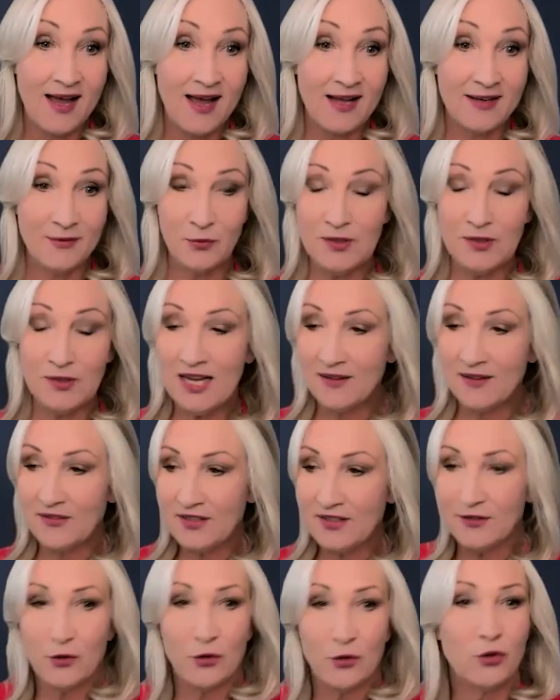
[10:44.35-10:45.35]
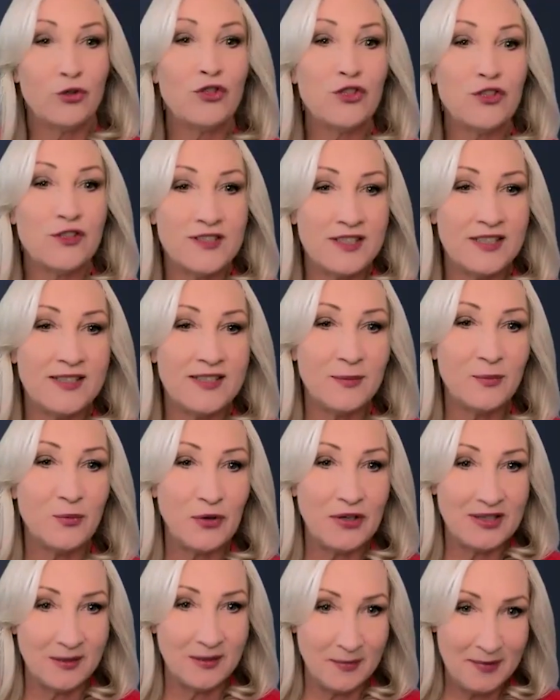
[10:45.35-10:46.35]
and we have this urgency to
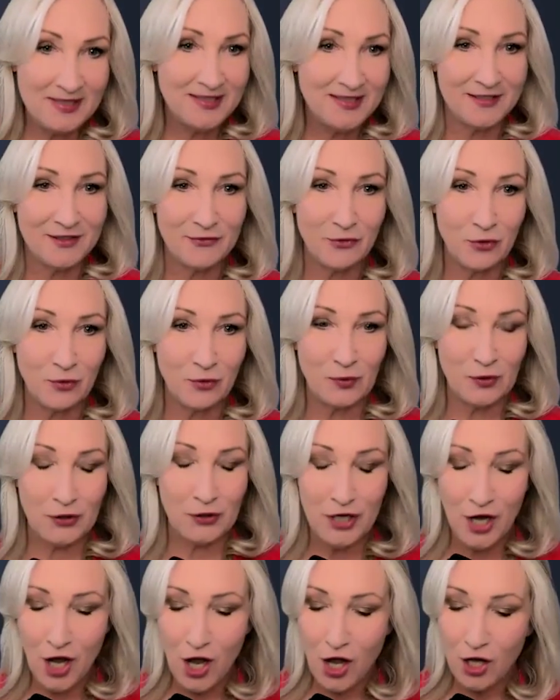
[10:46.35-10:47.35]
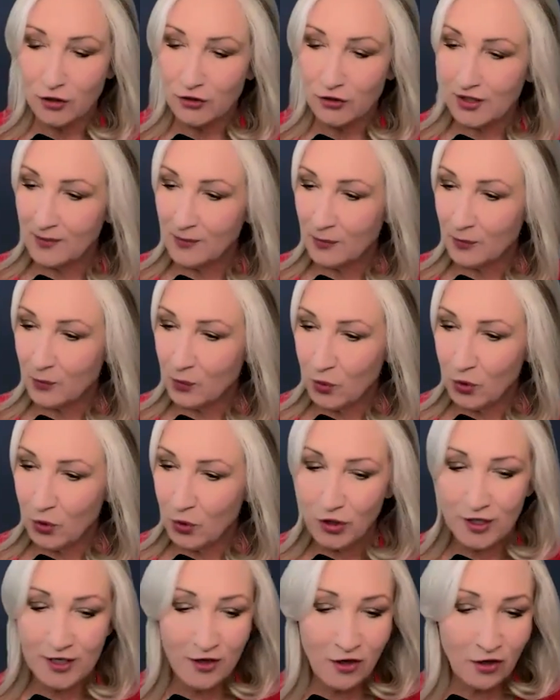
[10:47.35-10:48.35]
bring the business forward. So I'm
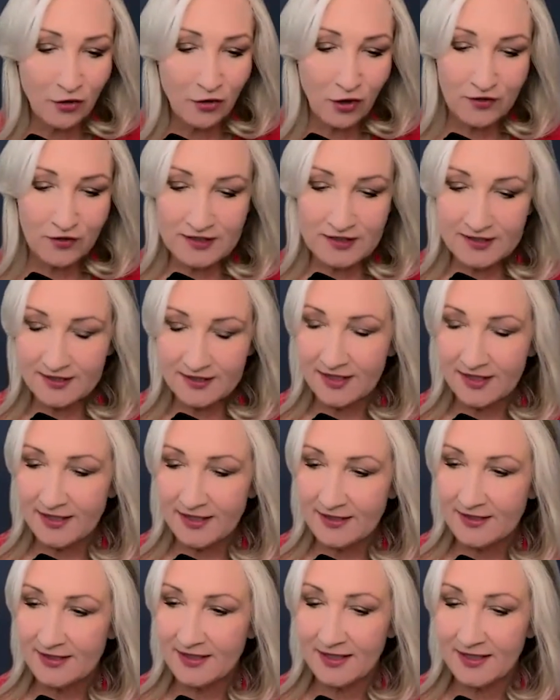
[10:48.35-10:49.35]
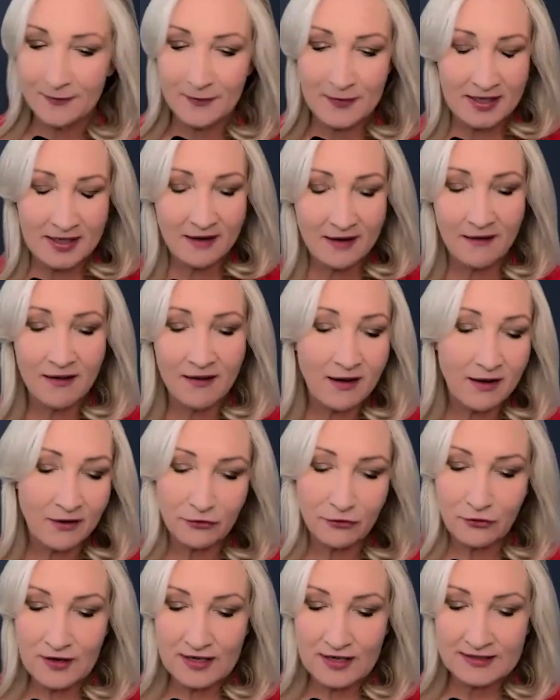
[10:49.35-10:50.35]
working on all these things and I'm like,
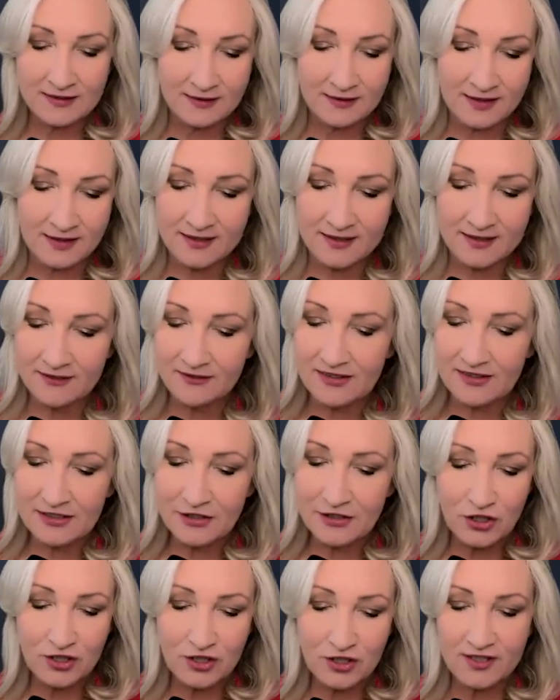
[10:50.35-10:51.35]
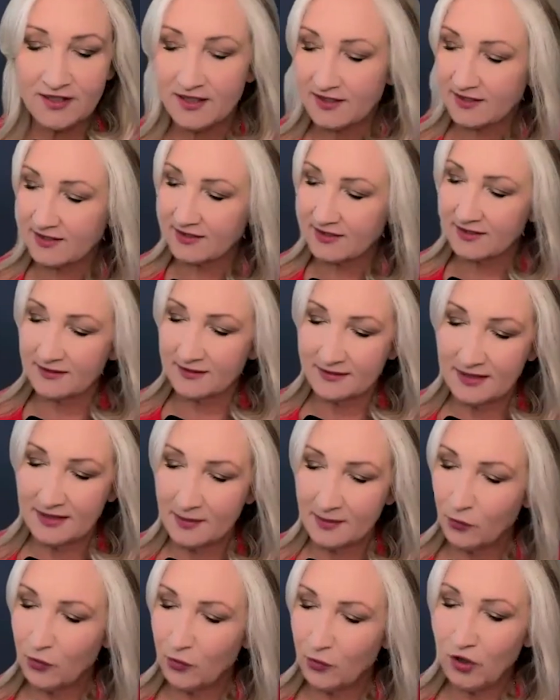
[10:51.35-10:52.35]
frazzled. And eventually this
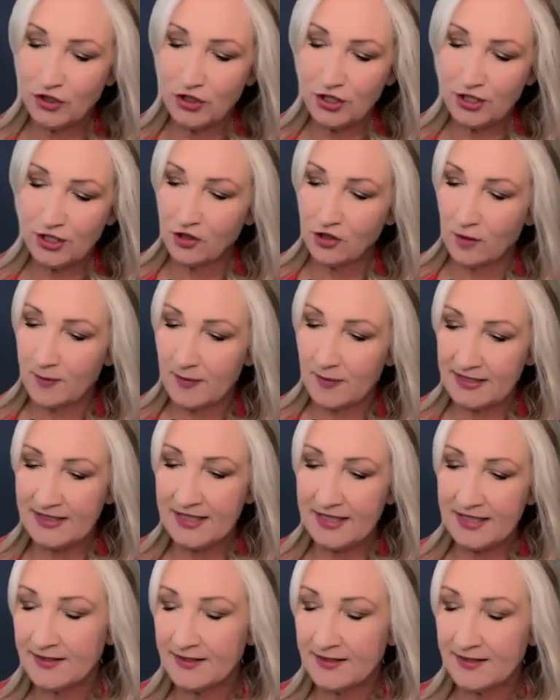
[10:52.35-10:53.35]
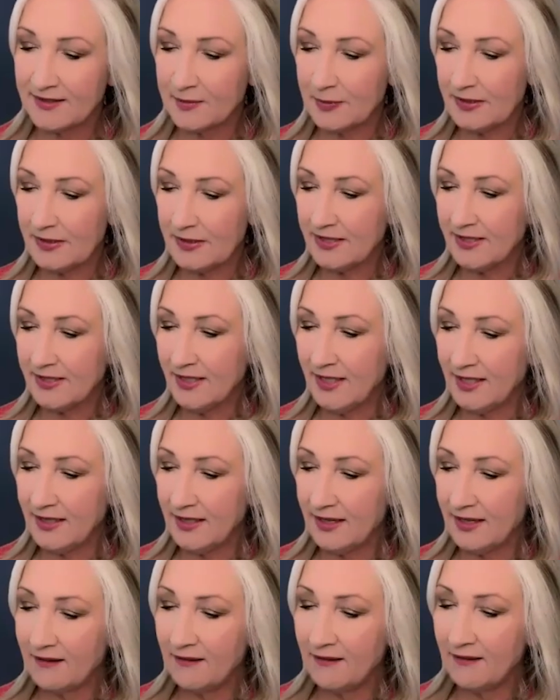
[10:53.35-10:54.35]
project on my desk has been sitting
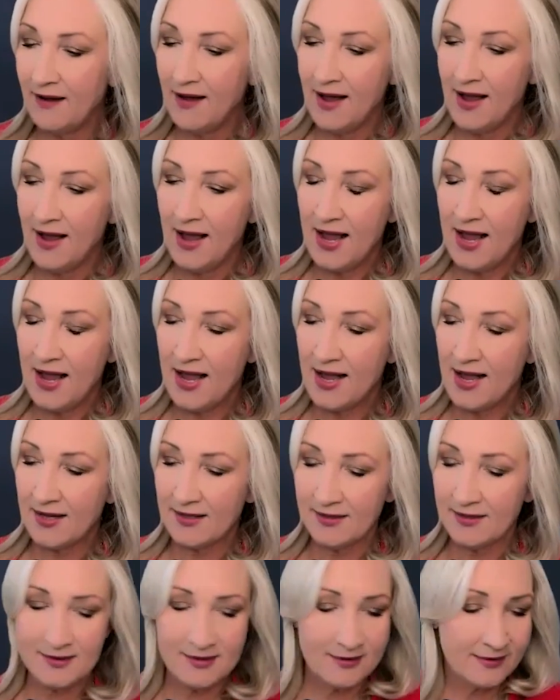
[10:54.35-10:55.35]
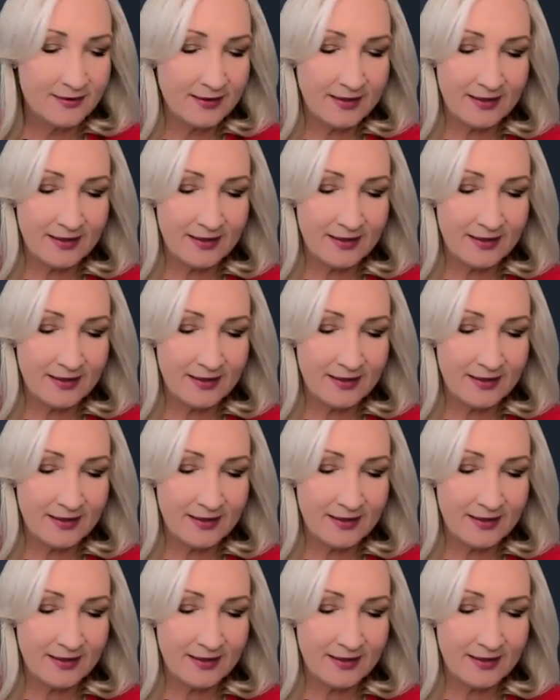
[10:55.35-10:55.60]
there and